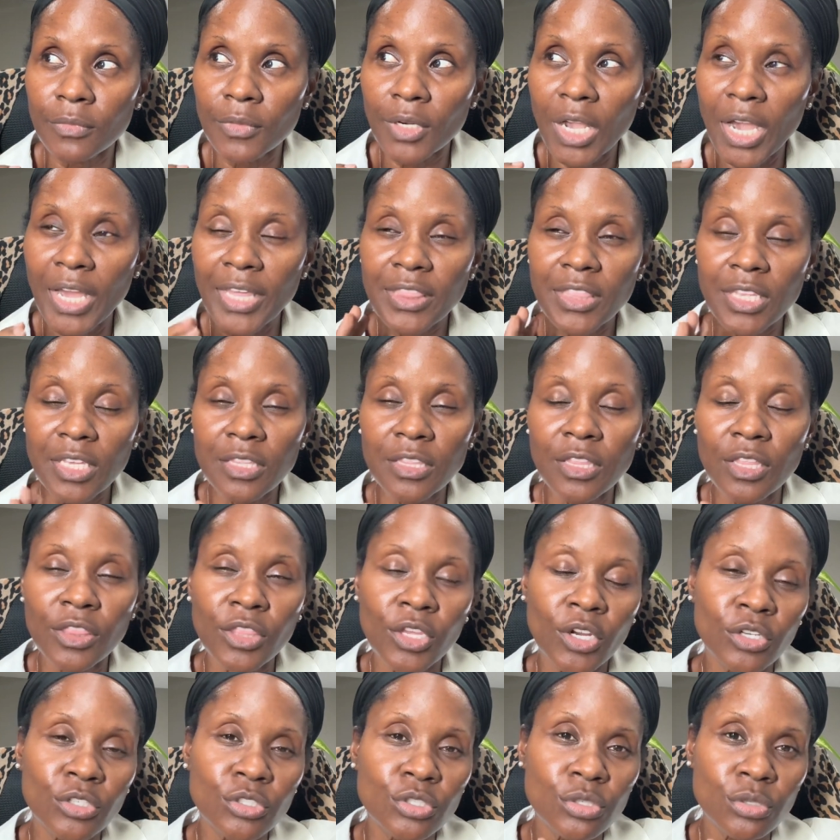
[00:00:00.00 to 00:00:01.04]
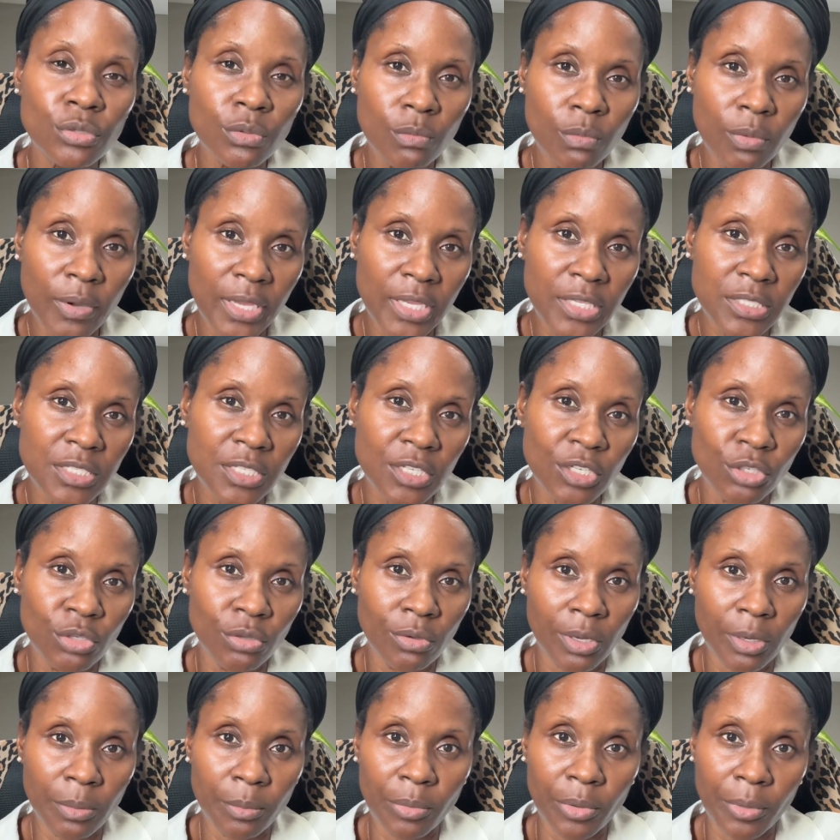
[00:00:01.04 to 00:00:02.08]
I think that there are two ways that you
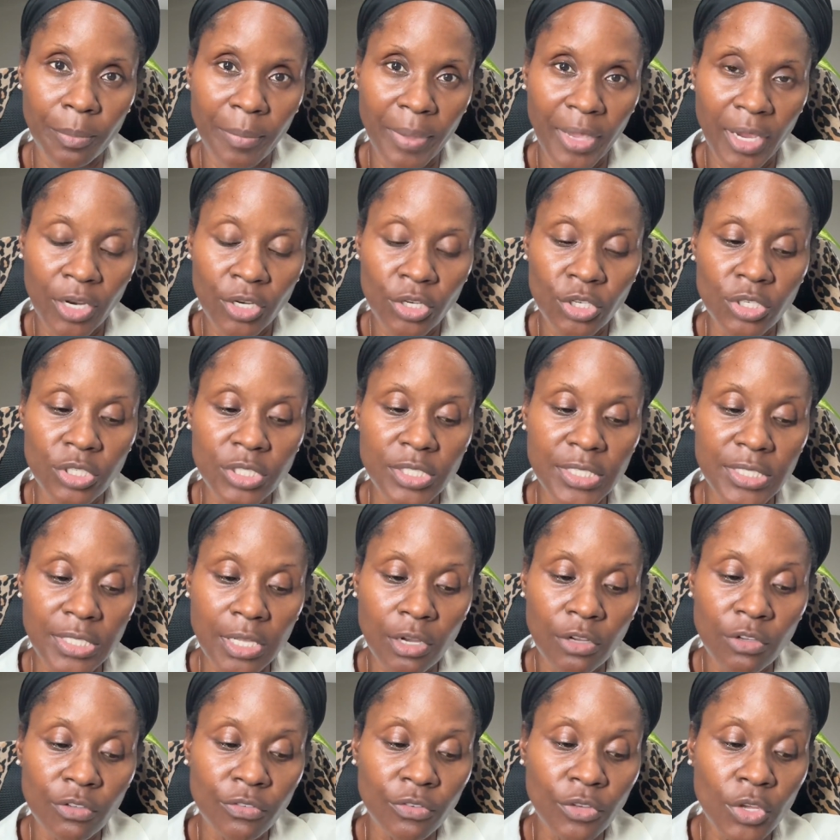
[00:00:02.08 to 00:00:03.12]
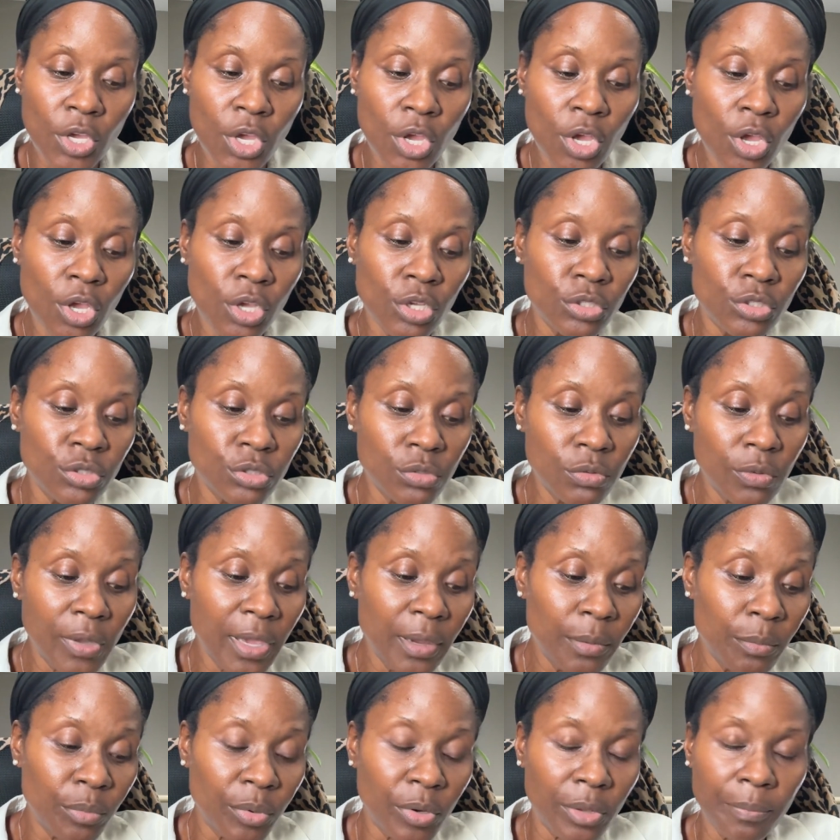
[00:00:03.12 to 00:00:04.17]
can prepare yourself. You
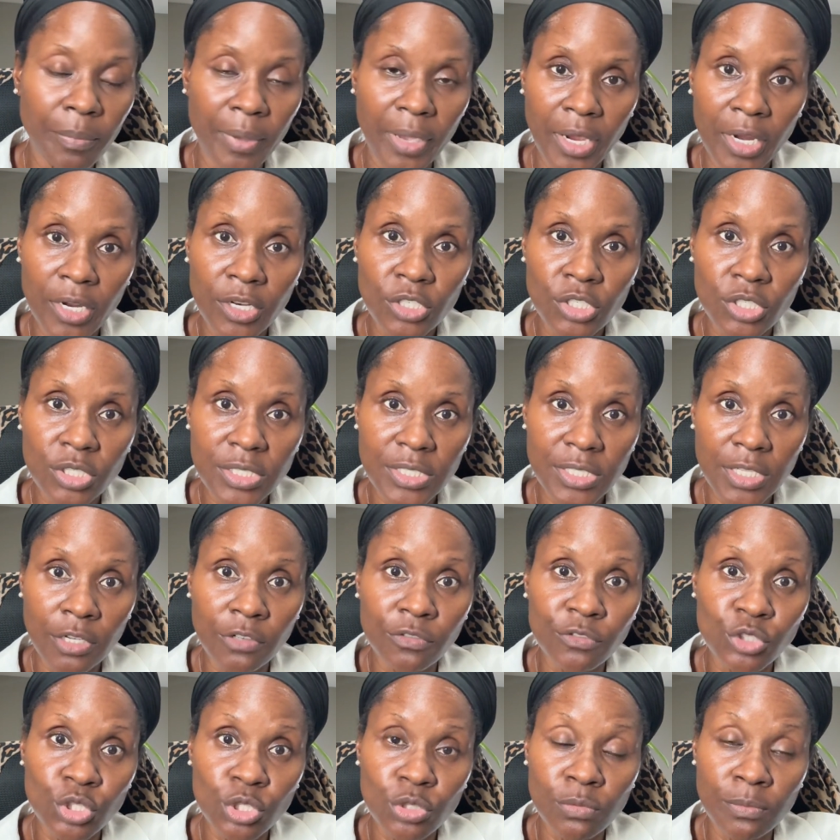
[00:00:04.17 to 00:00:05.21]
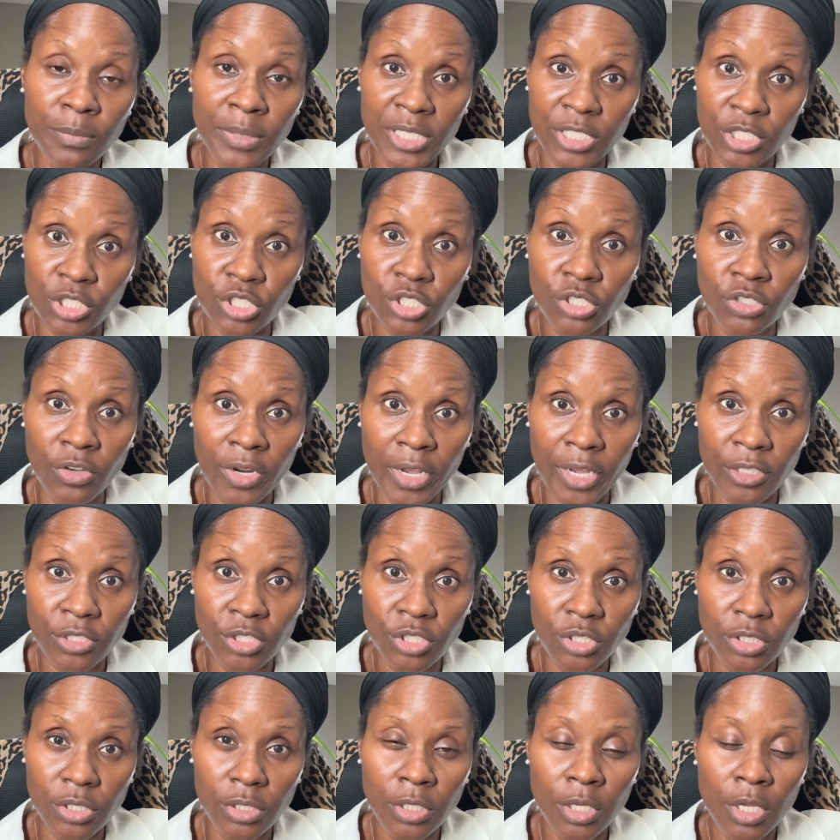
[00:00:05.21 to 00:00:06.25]
can prepare yourself to be
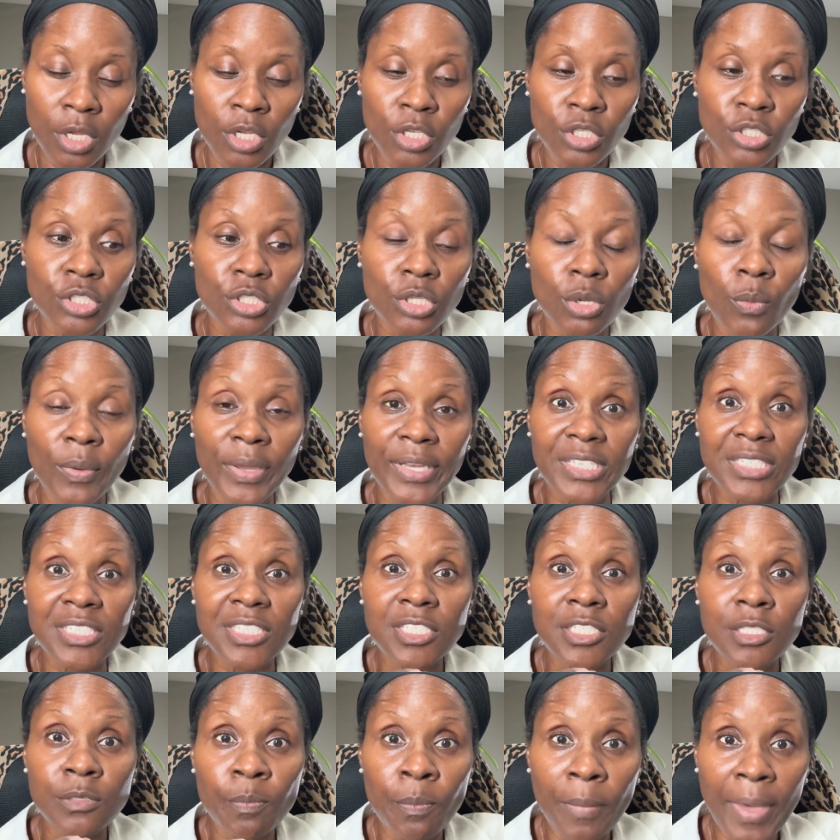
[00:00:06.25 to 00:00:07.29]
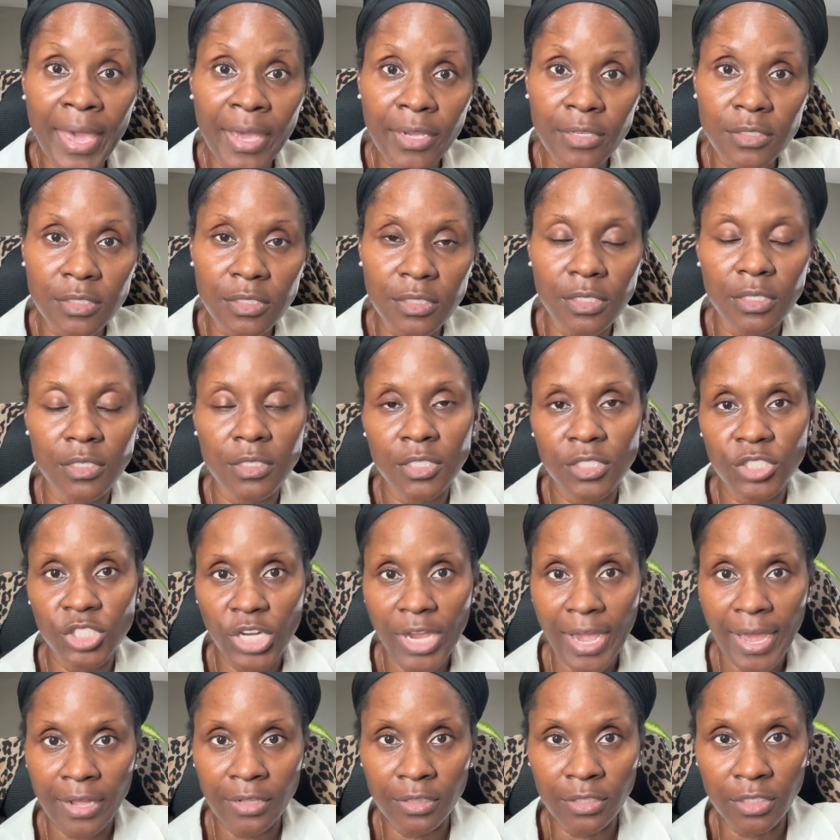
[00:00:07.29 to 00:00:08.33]
stretched. So expect the
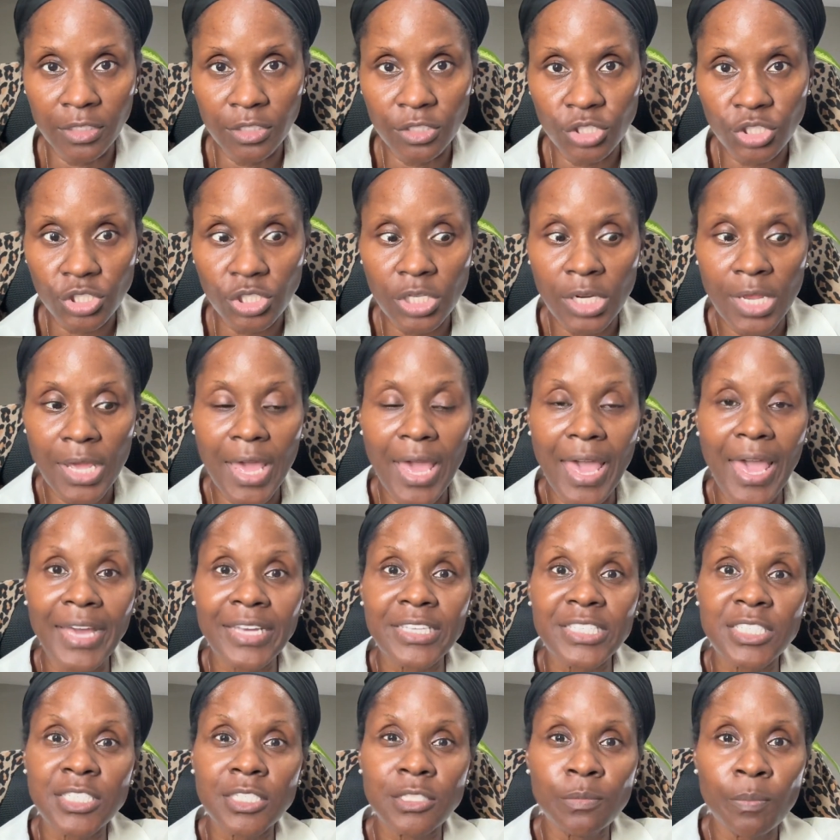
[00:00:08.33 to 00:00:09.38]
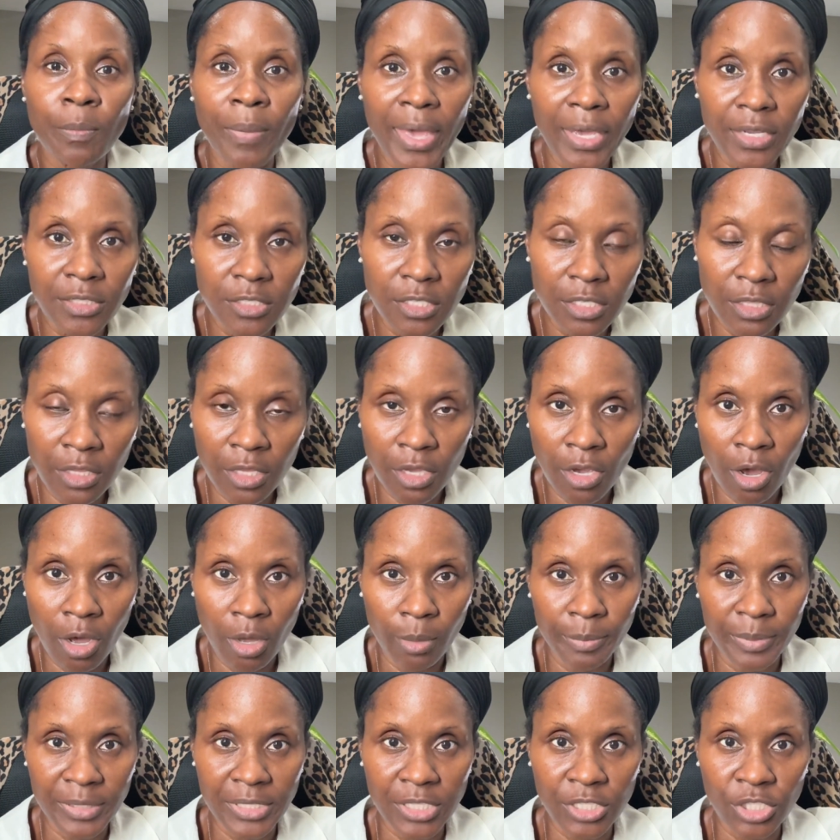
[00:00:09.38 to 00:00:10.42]
challenge, expect the
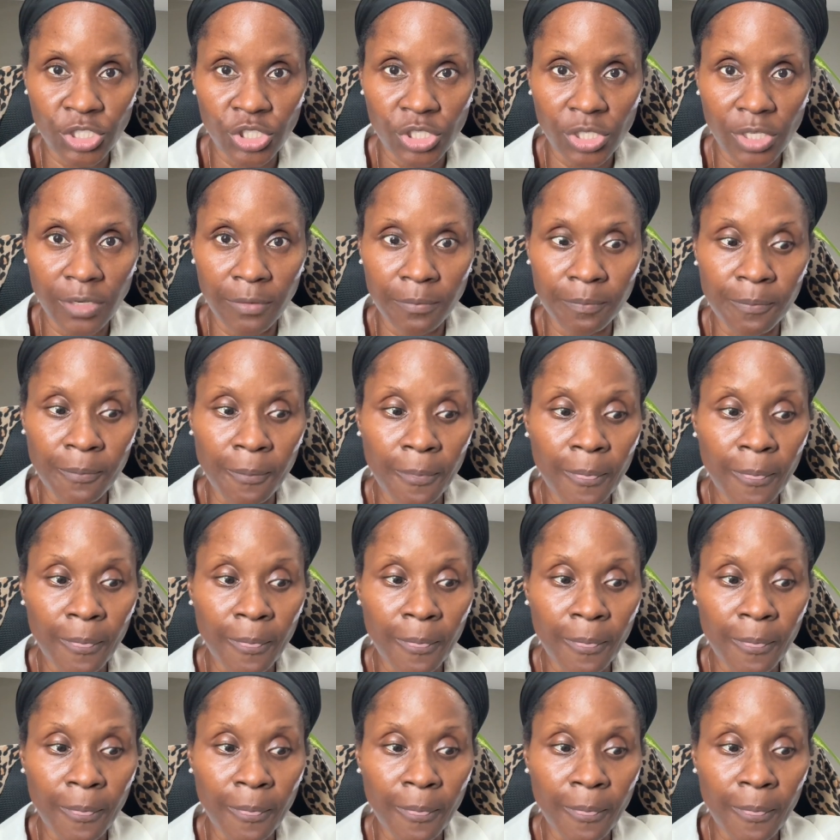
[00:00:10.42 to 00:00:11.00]
opposition.